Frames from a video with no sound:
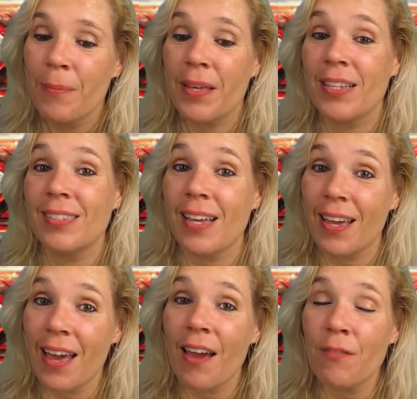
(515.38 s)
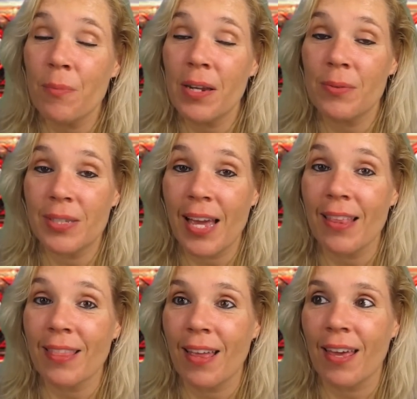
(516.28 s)
Because everybody was
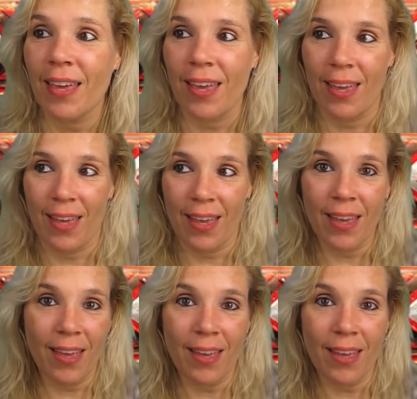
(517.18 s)
getting like, eh?